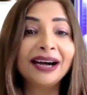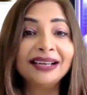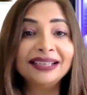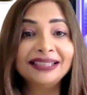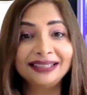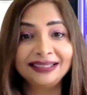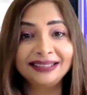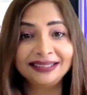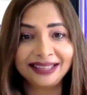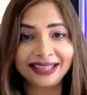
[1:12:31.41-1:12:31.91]

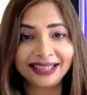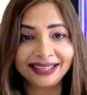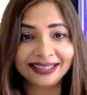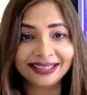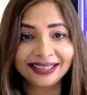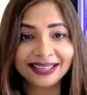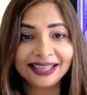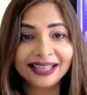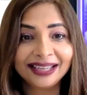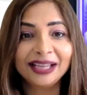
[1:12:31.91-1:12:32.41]
Until
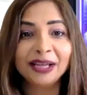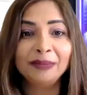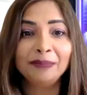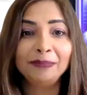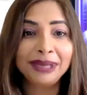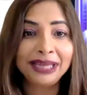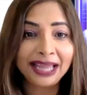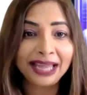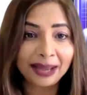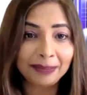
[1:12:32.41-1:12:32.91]
then,
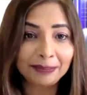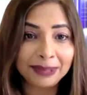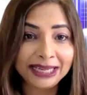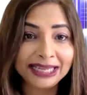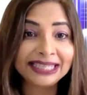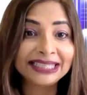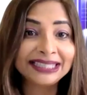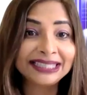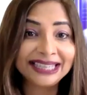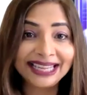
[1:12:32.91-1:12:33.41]
be
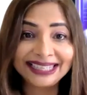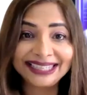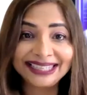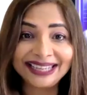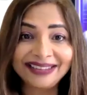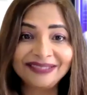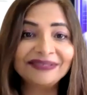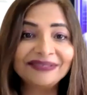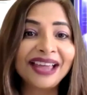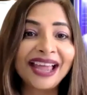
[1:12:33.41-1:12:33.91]
happy, stay
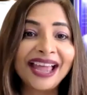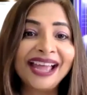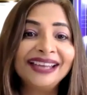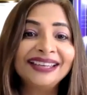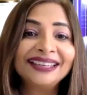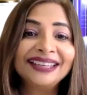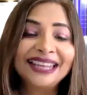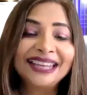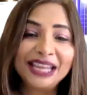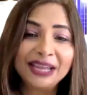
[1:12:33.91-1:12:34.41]
safe,
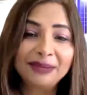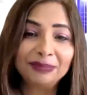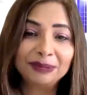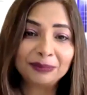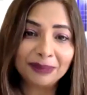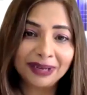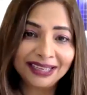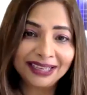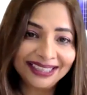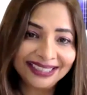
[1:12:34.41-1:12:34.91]
and keep
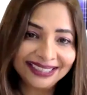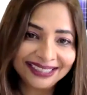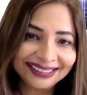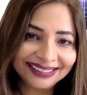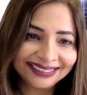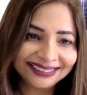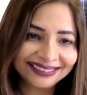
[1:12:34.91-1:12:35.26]
smiling.